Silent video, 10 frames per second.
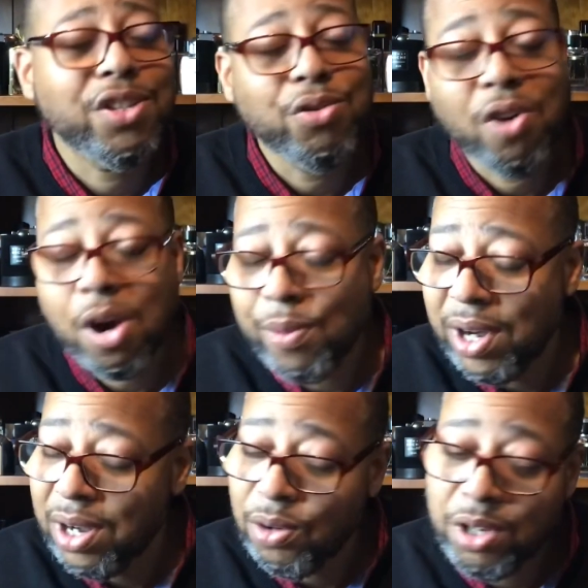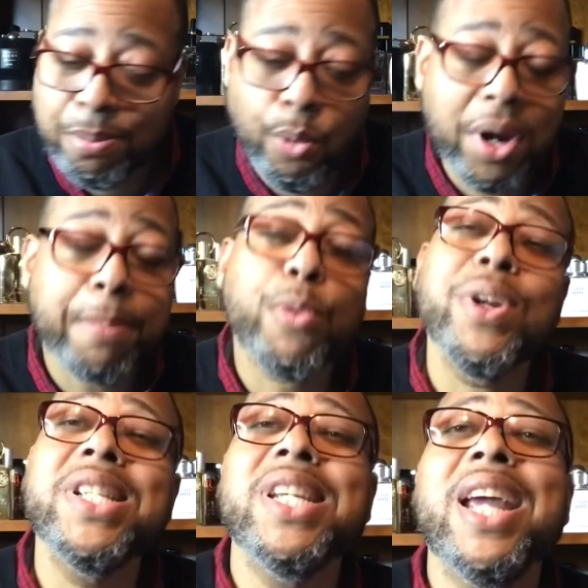and you already know your boy
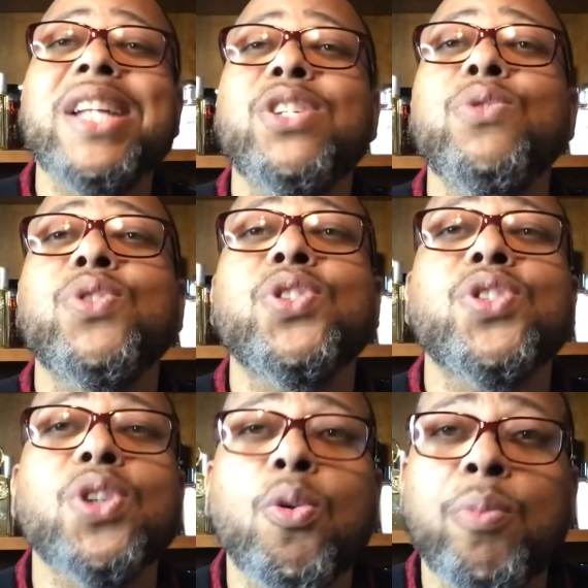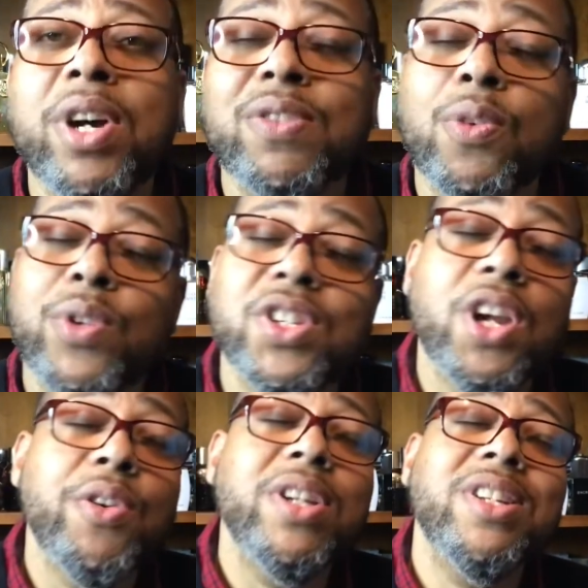appreciates you so much for
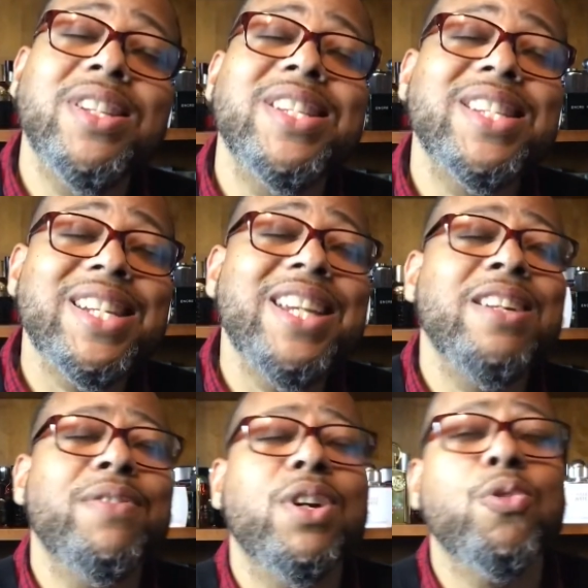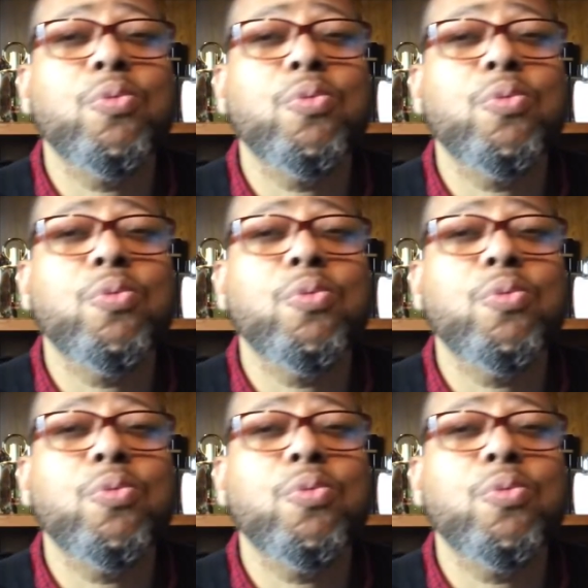returning to the scene of the